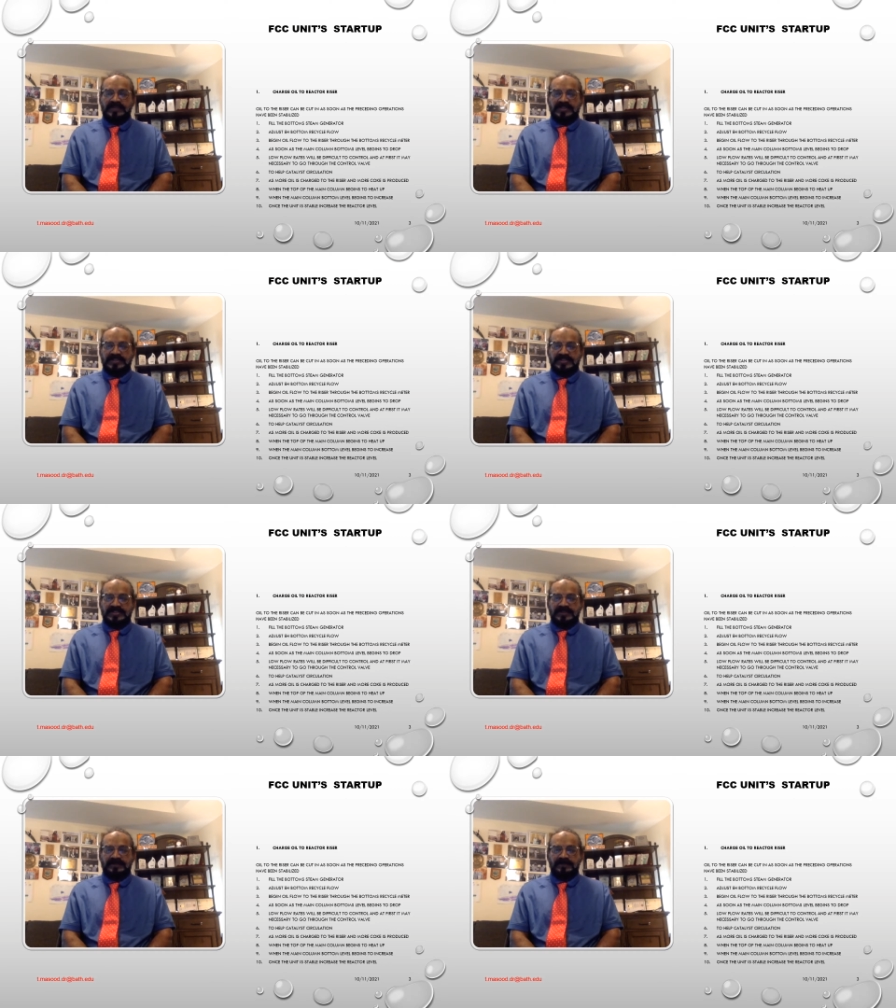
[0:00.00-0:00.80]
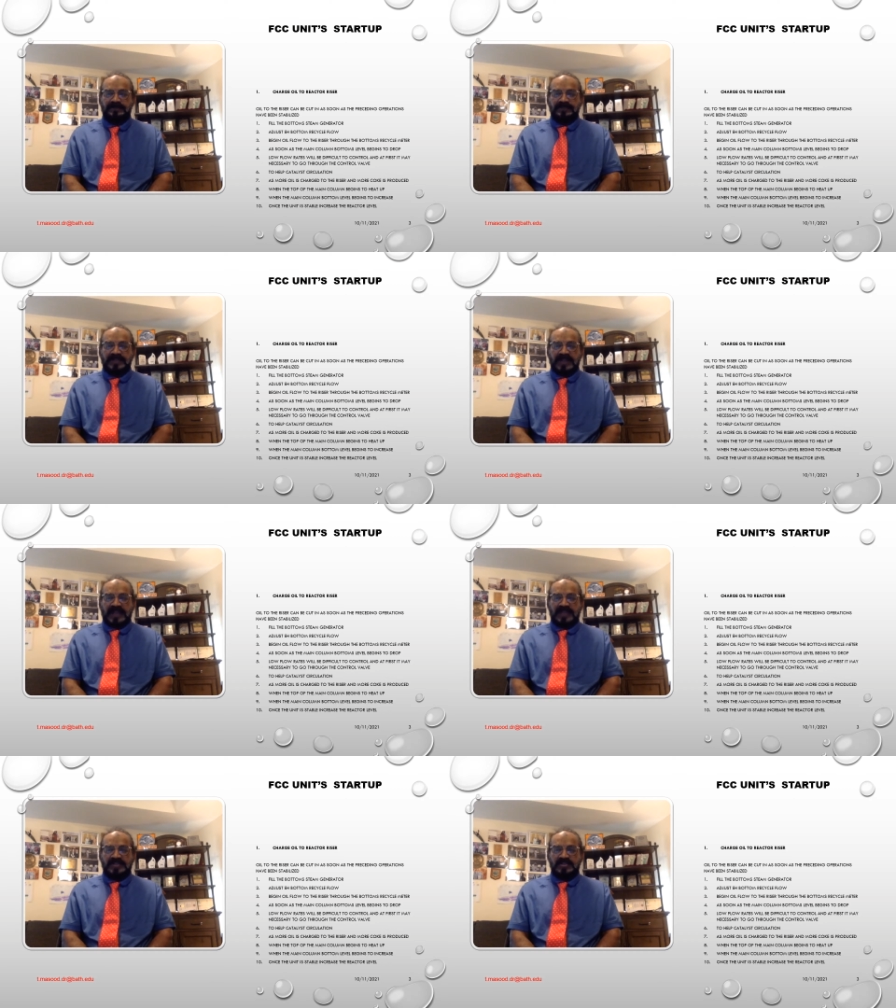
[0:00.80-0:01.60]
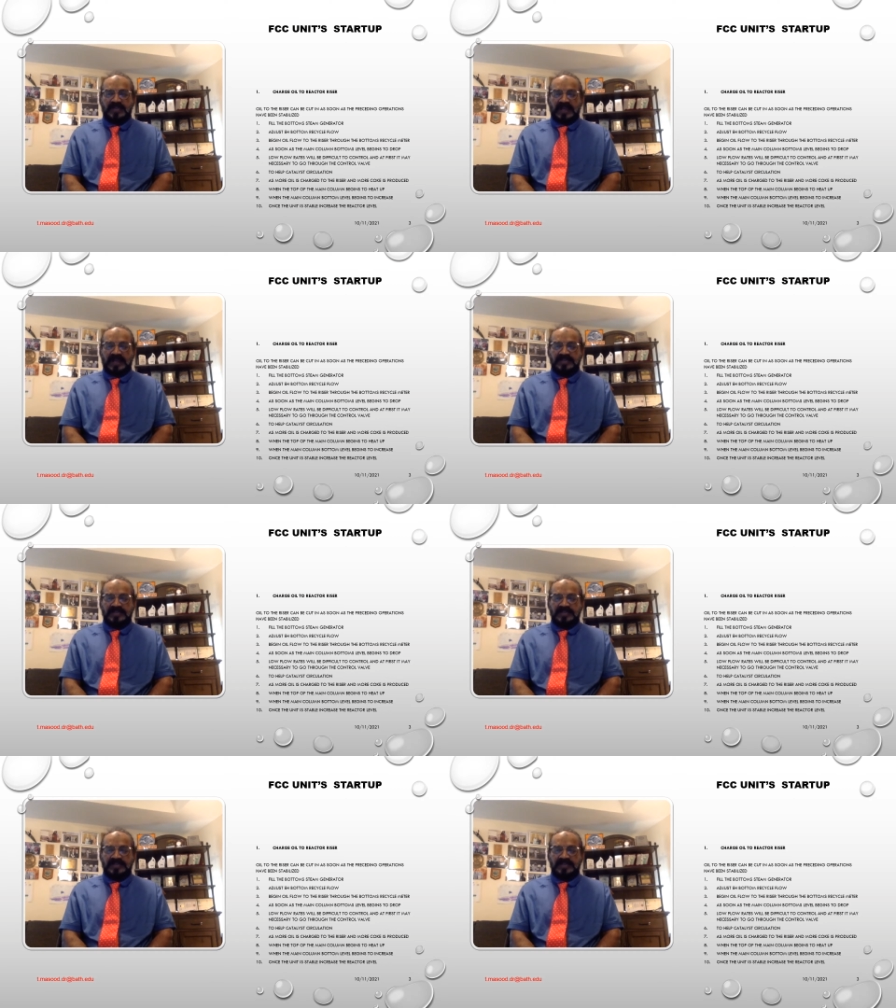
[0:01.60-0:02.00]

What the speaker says: C. As soon as the